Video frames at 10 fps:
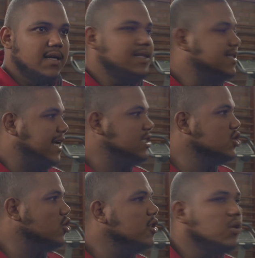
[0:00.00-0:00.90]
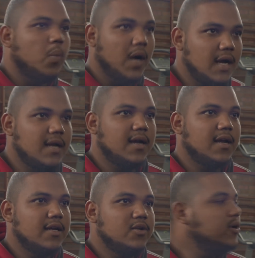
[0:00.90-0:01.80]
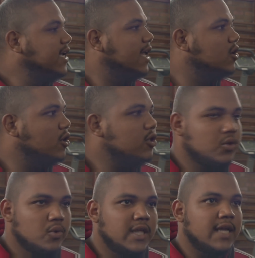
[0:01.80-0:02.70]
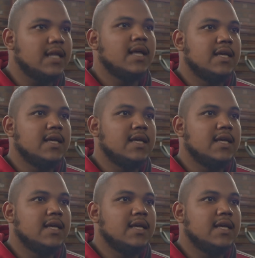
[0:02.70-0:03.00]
Yeah. It does not work. You cannot do that.